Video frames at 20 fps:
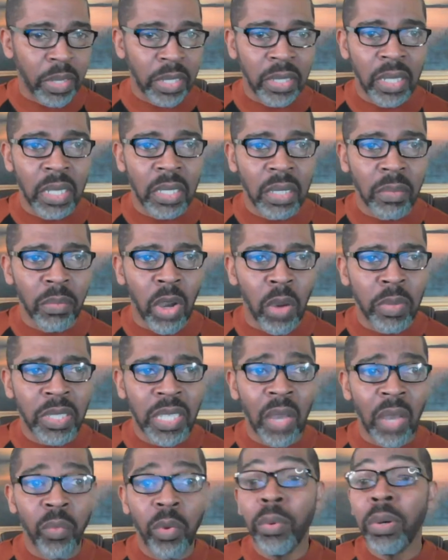intense
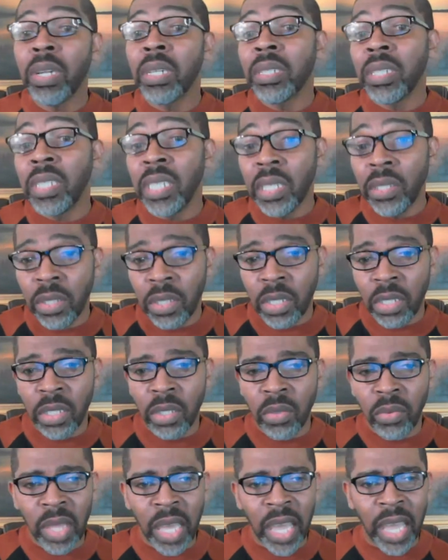moments, and we will continue to
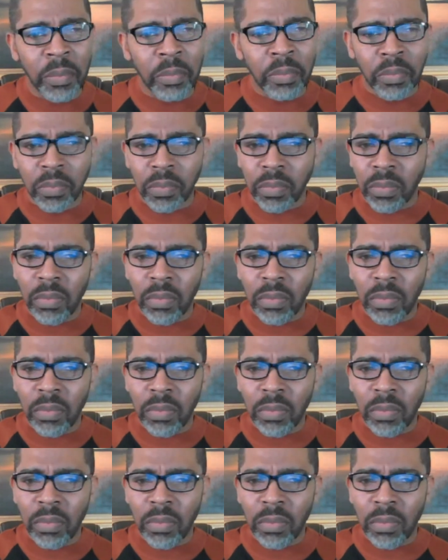do that.